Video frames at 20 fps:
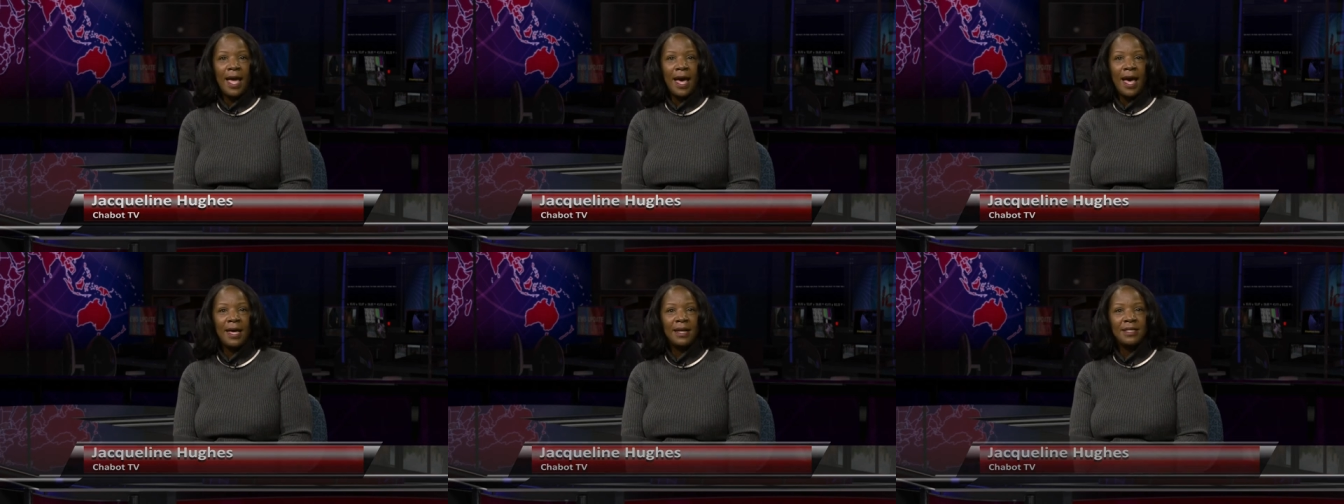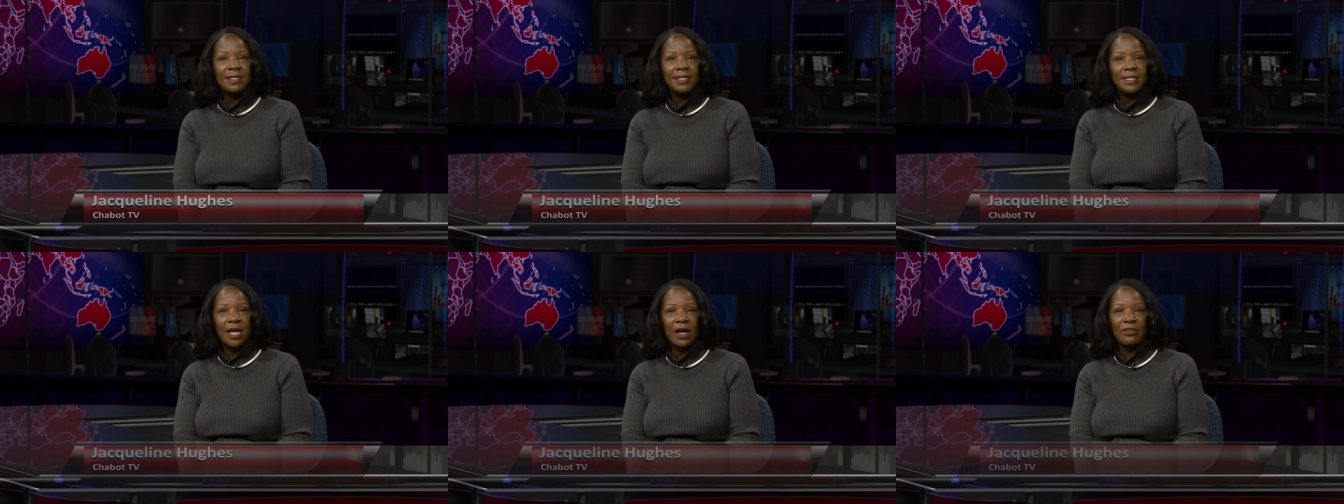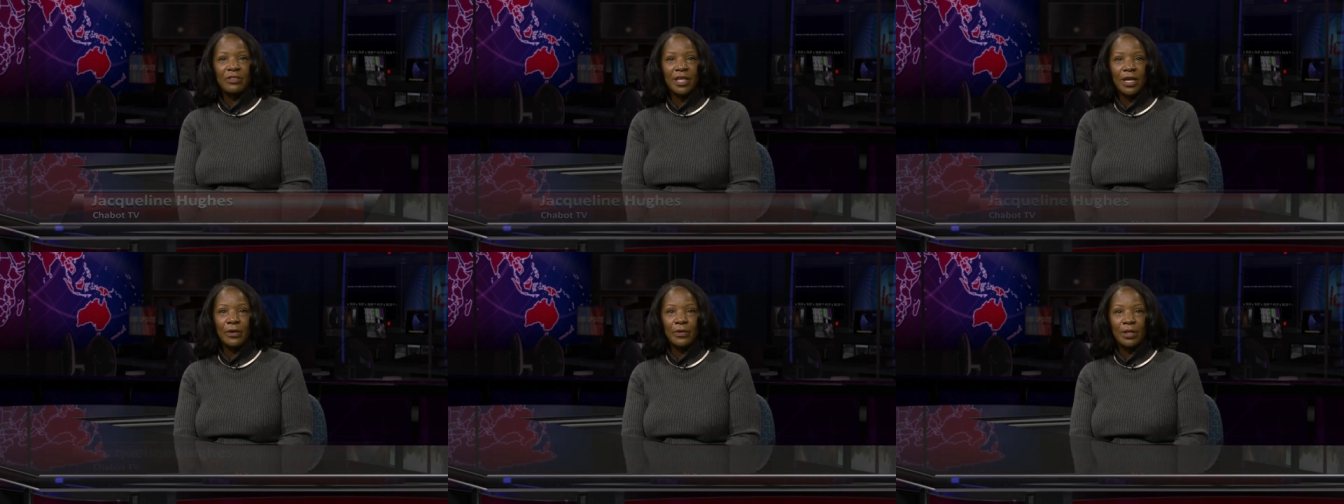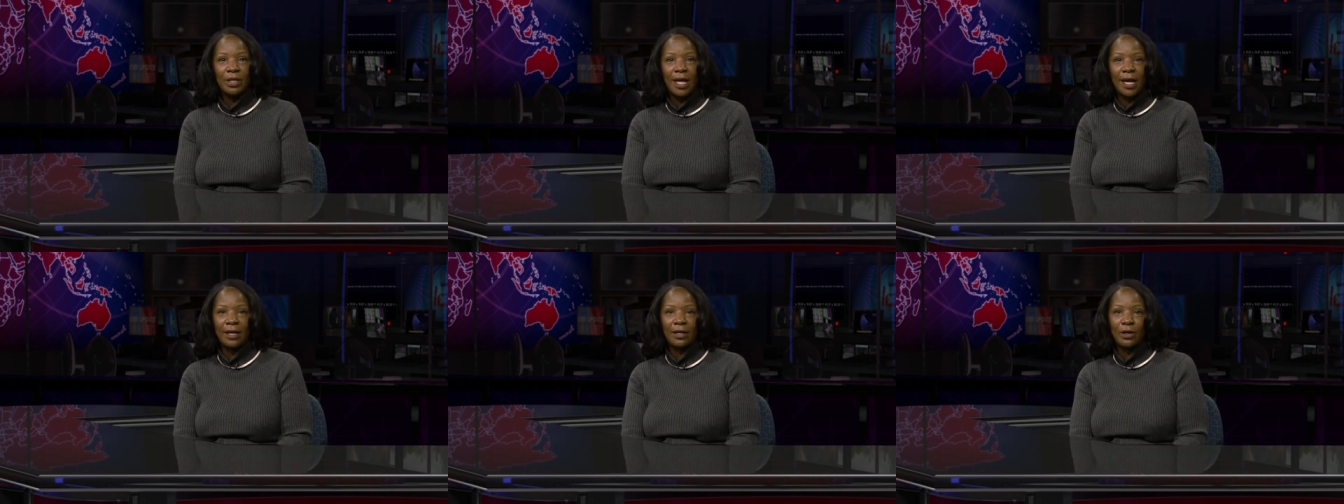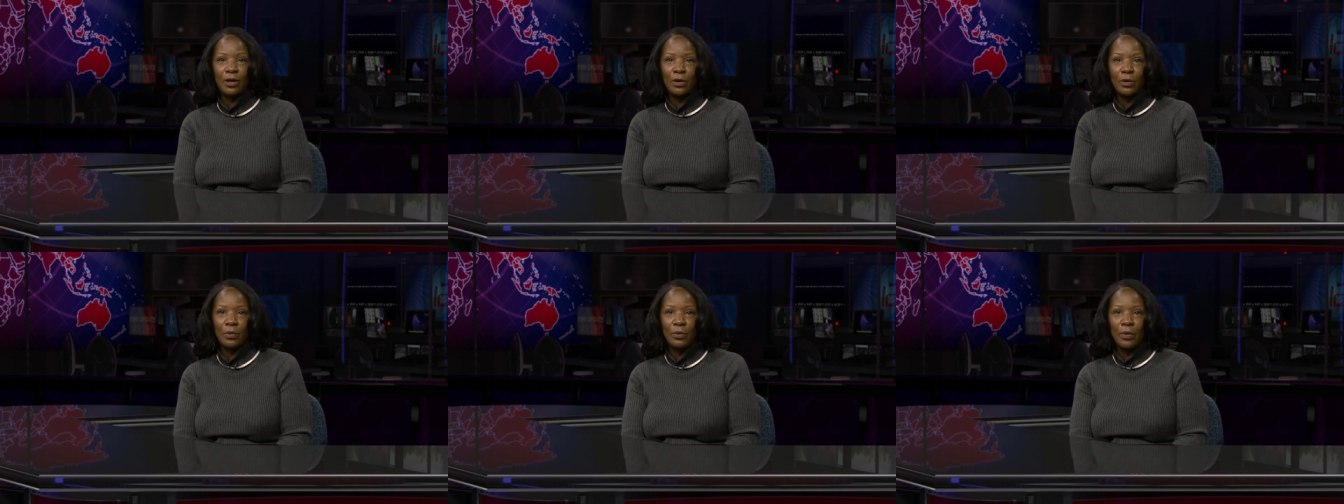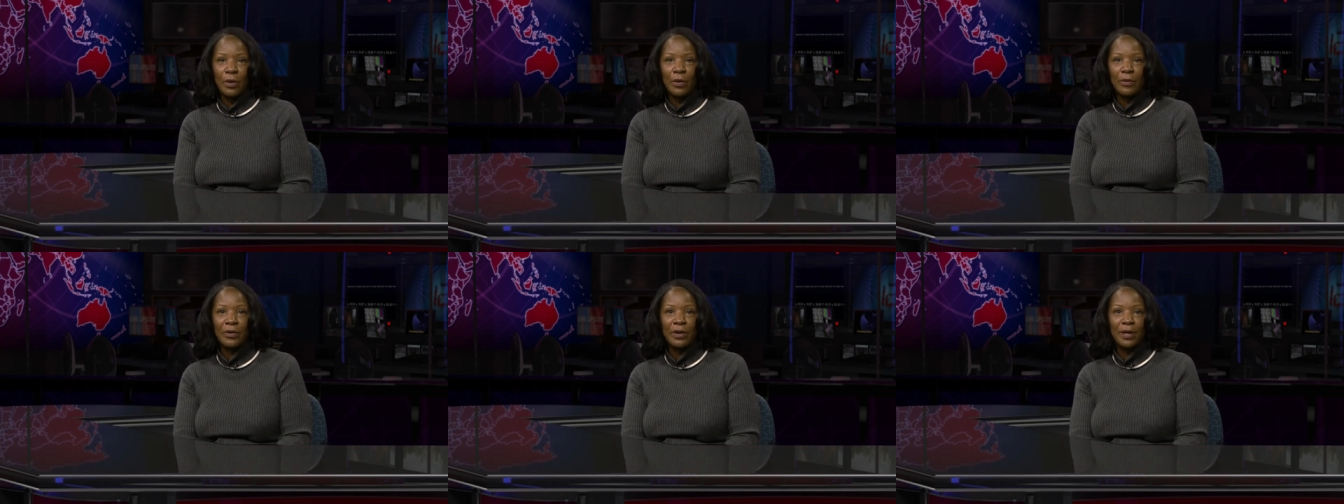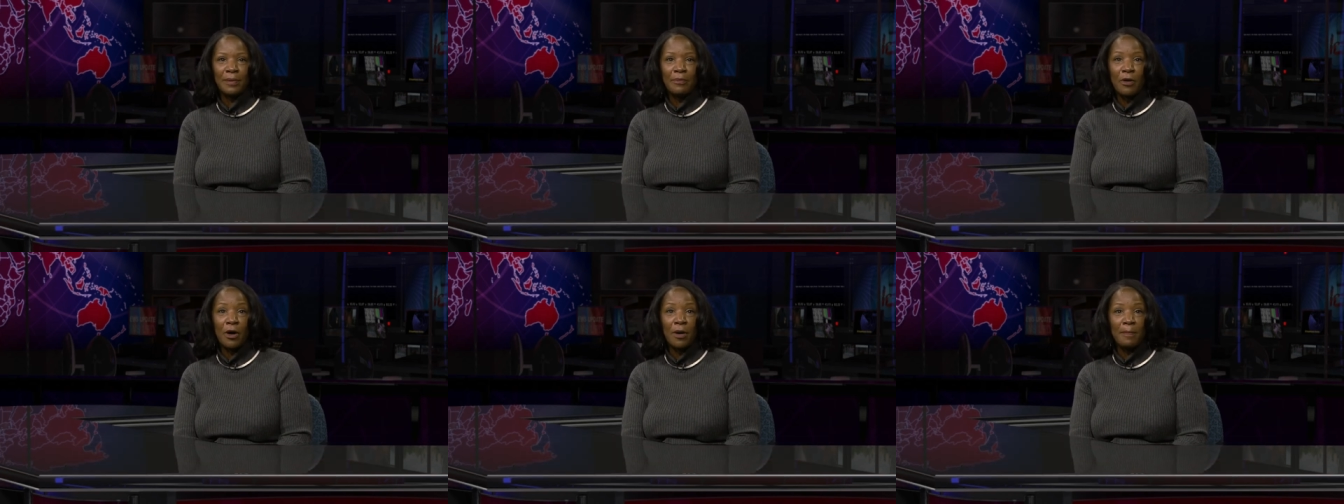at a South Carolina
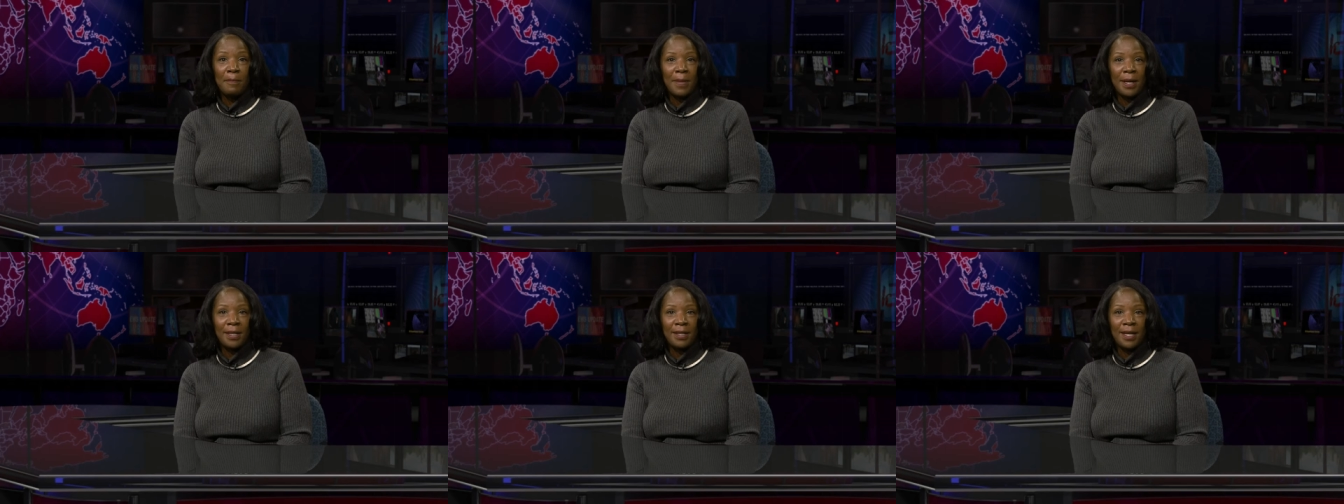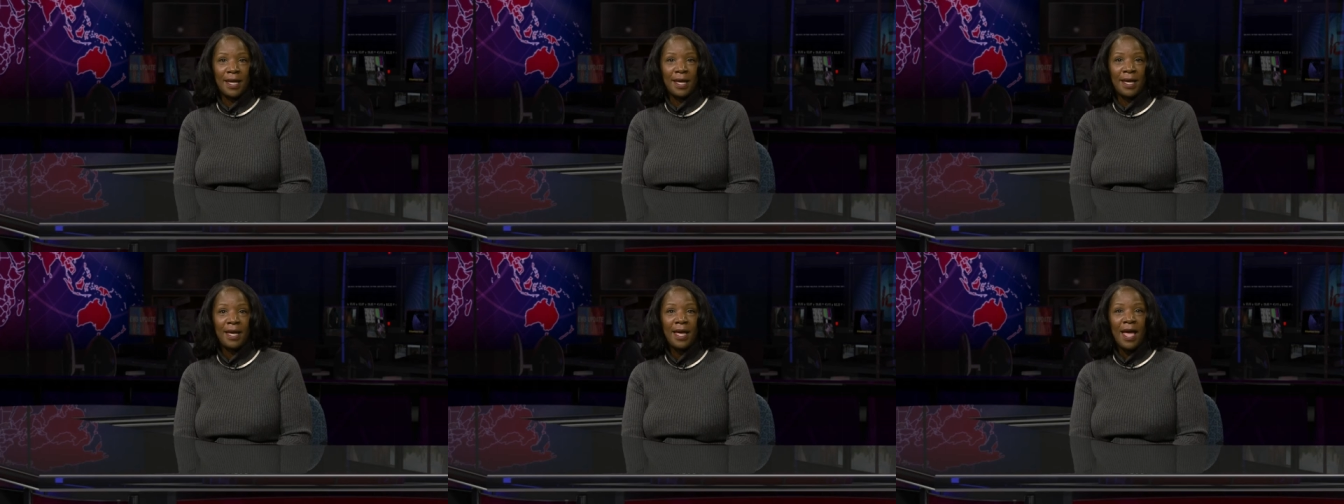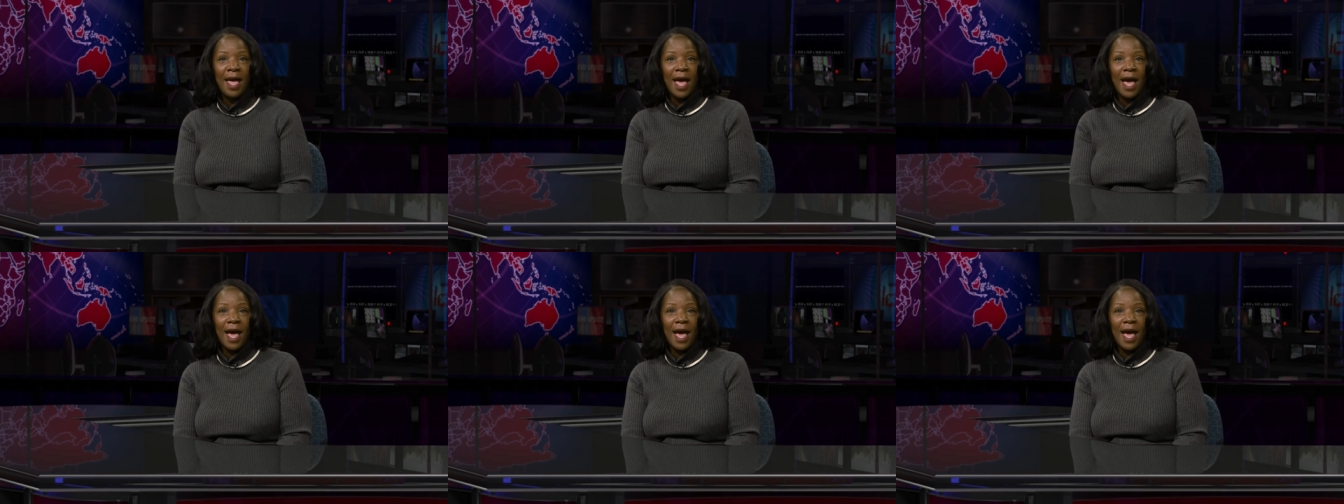aquarium on Monday